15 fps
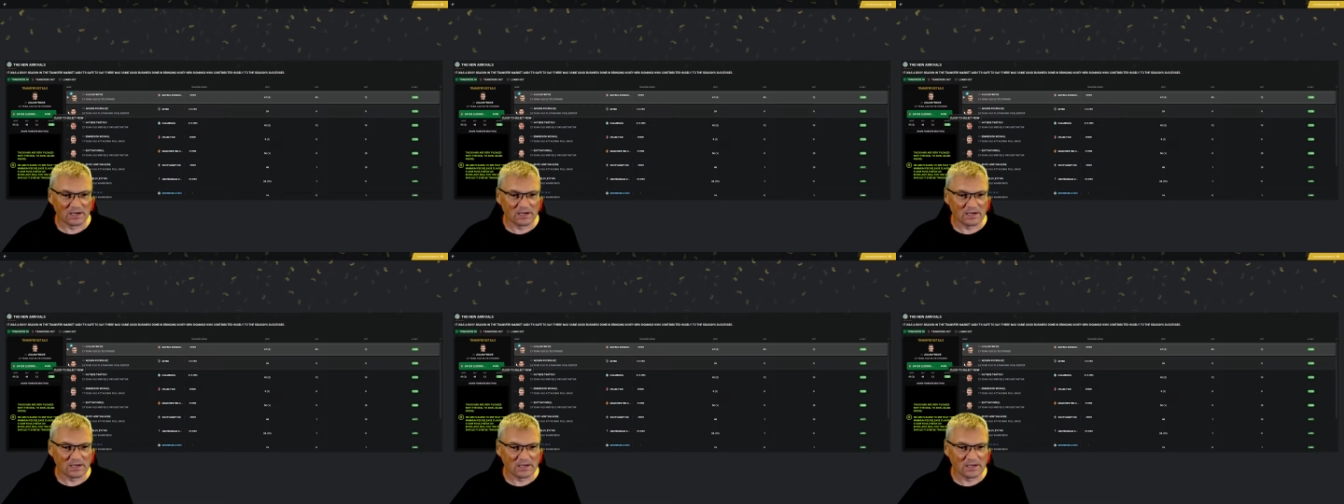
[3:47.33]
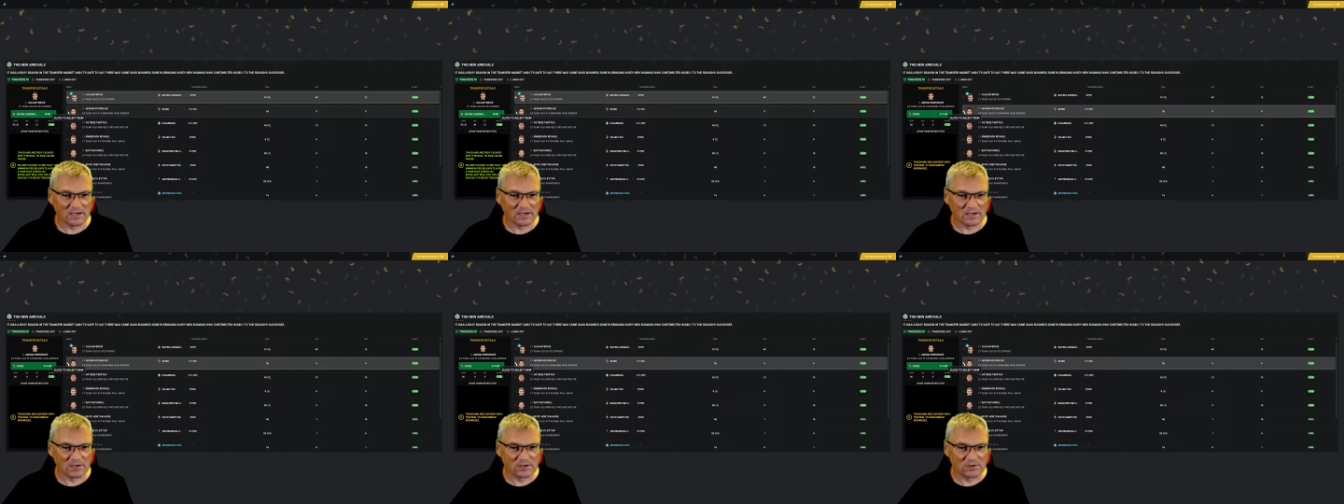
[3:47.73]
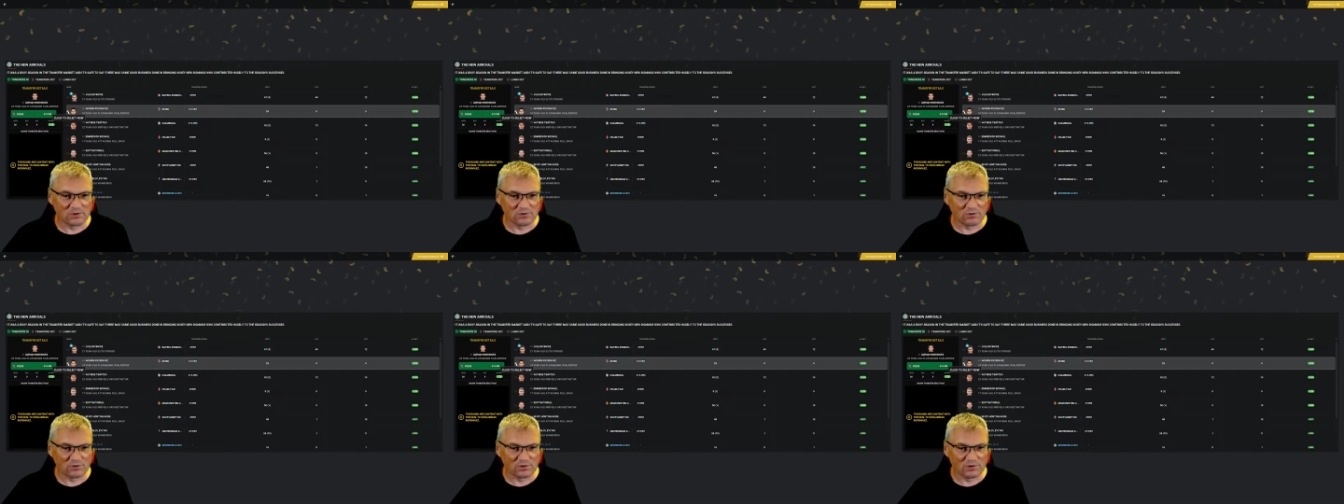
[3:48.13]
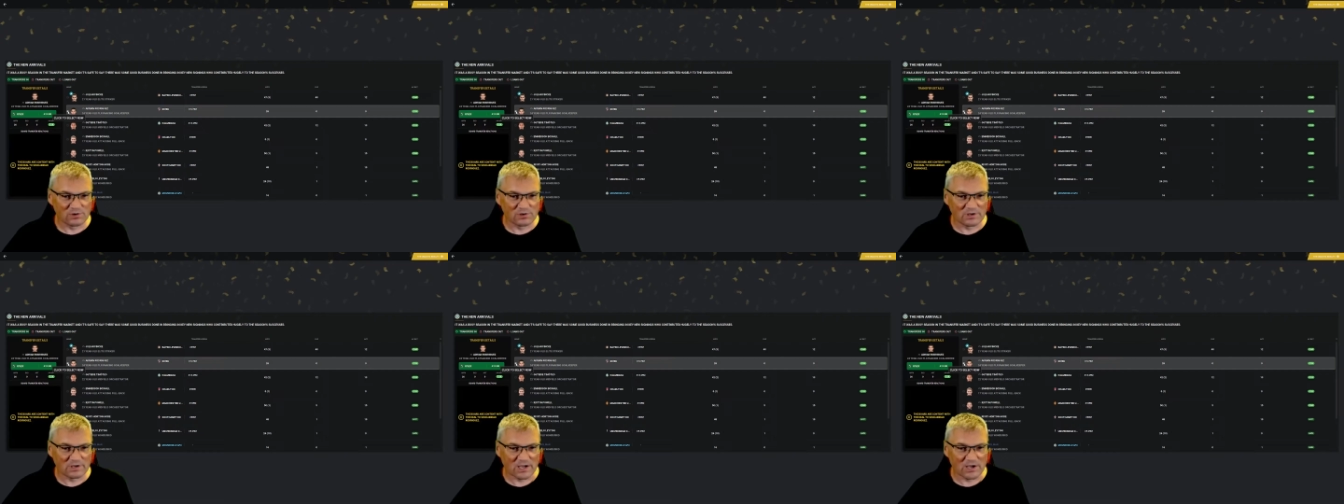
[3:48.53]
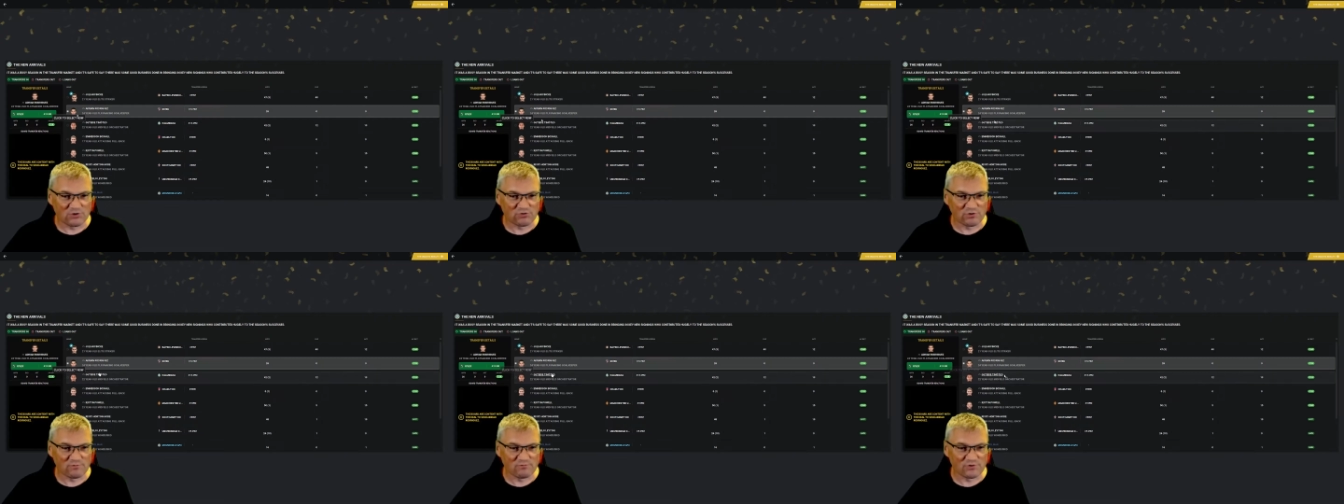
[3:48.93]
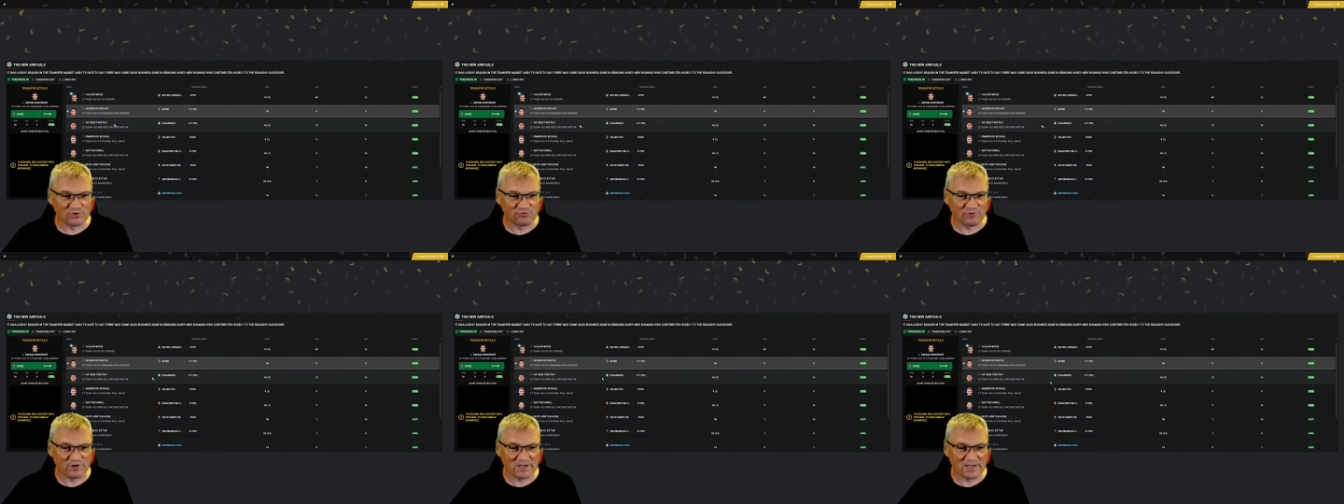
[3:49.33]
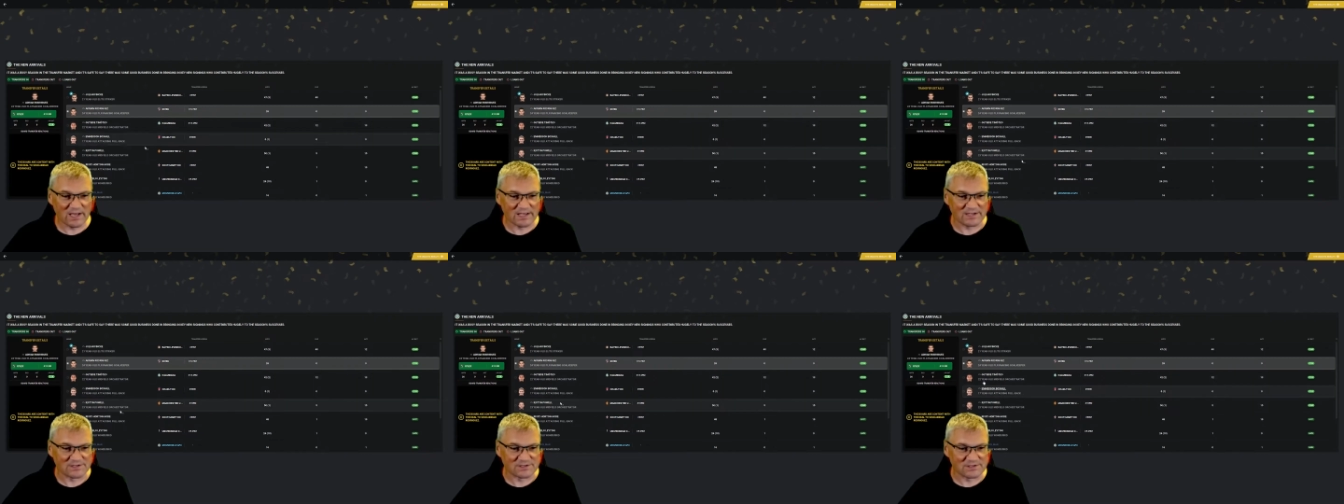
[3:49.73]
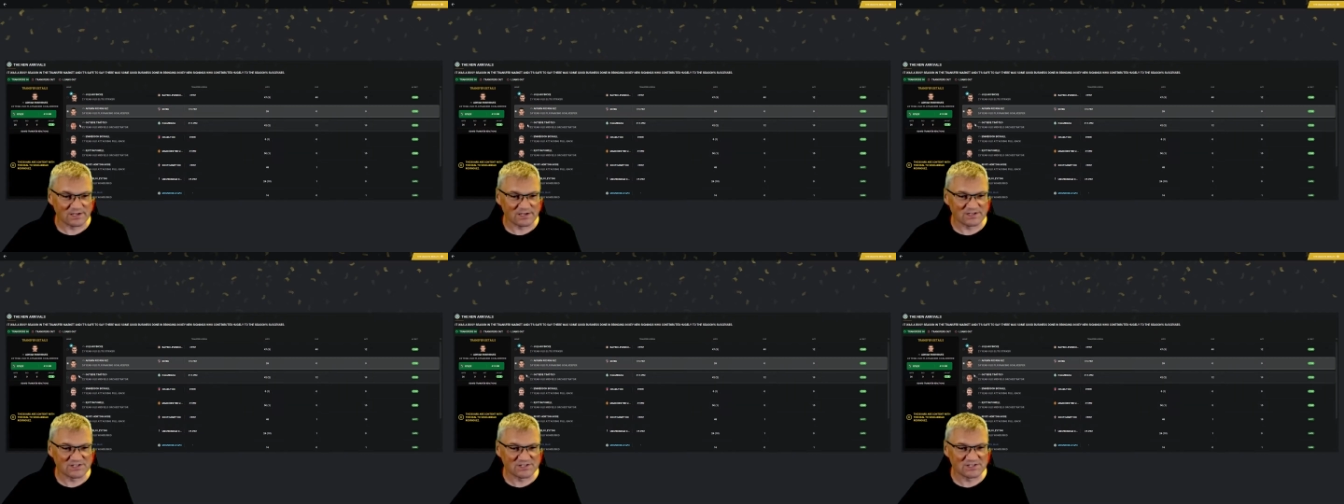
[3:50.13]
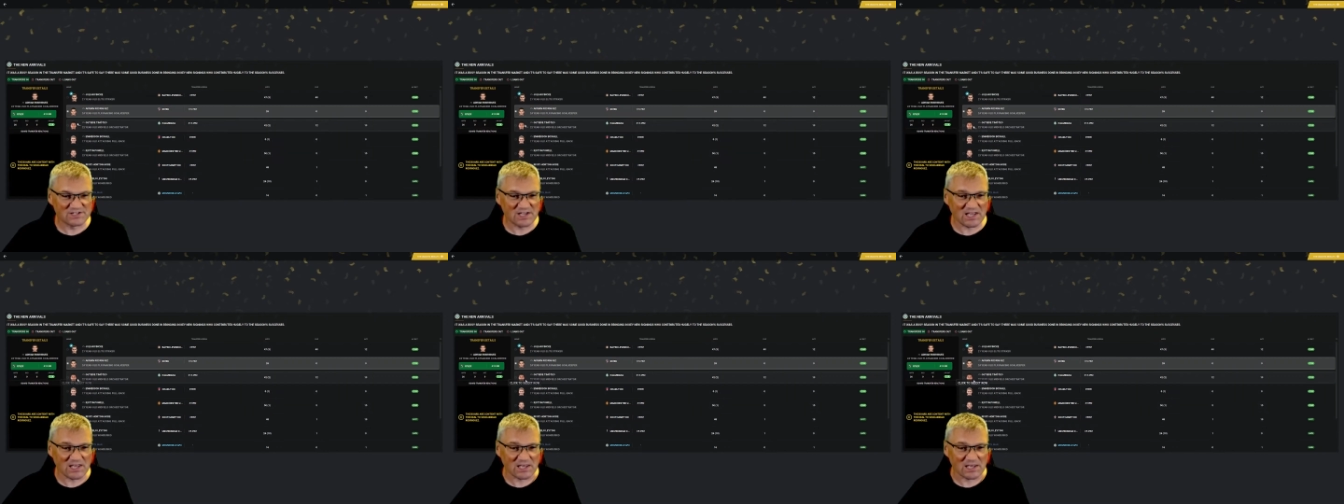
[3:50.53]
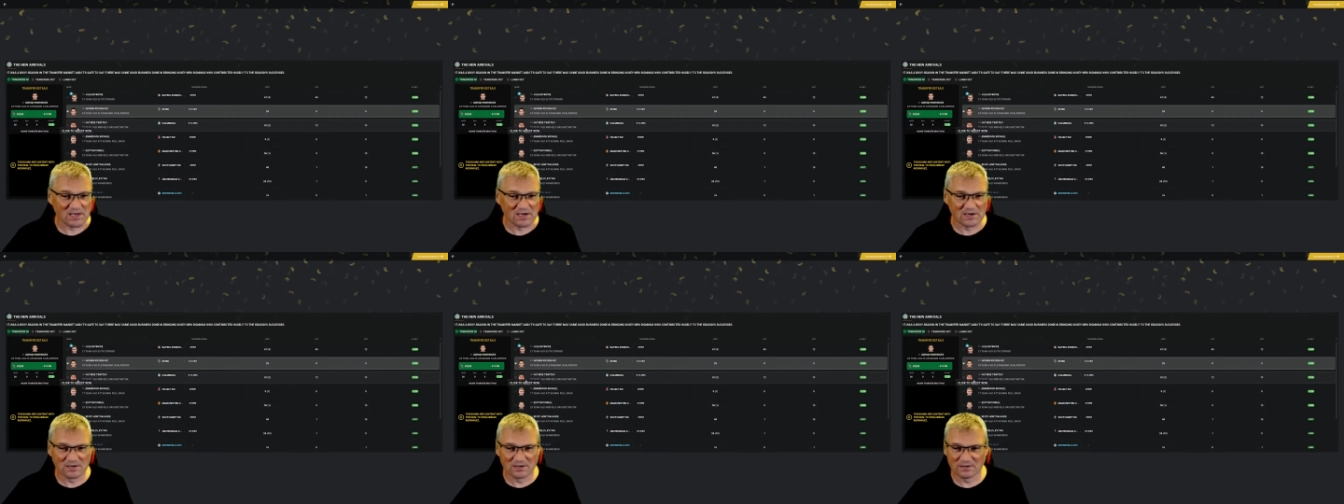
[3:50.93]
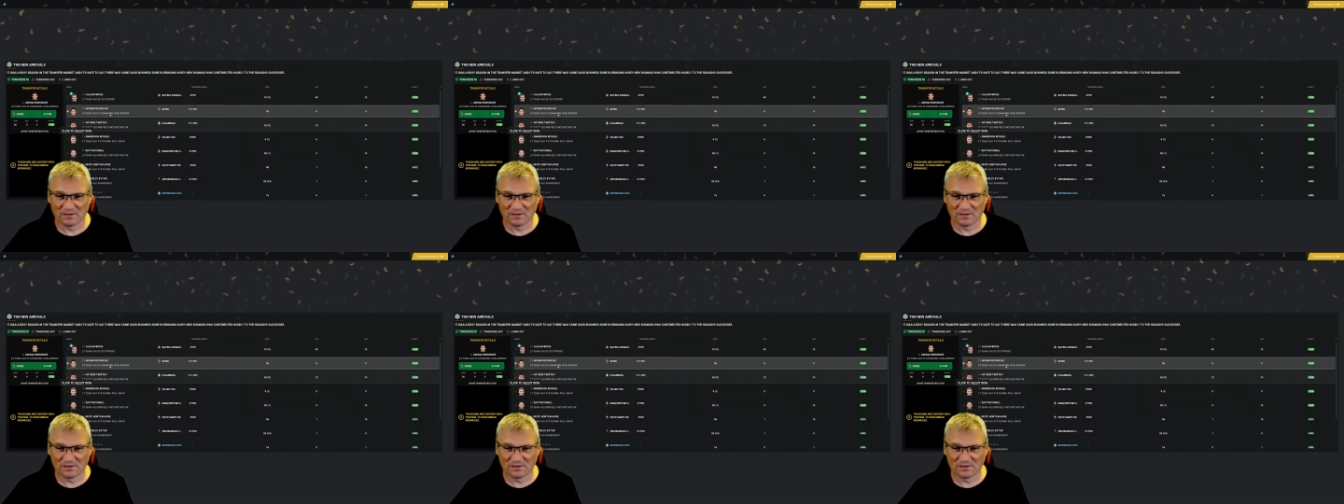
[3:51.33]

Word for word: Uh, Adrian Rodriguez, a C.